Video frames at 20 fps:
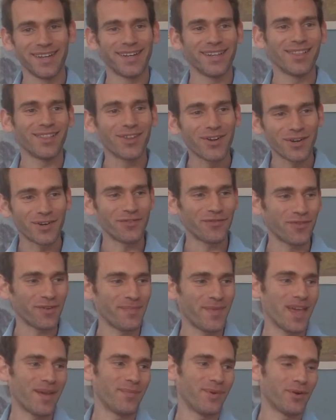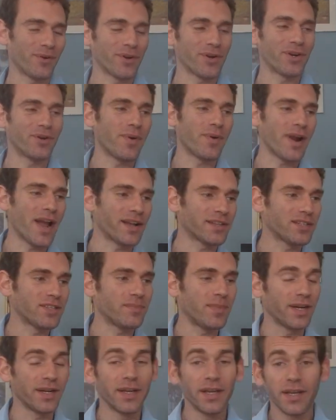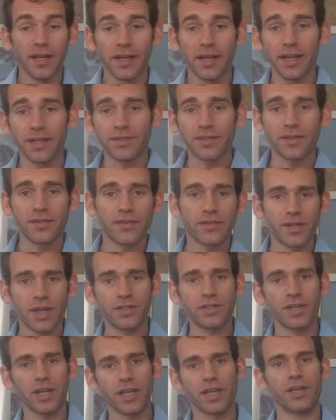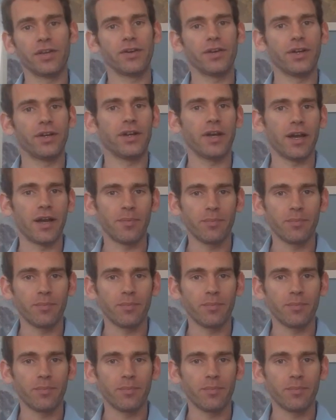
learn from them in order to practice, but it's such a good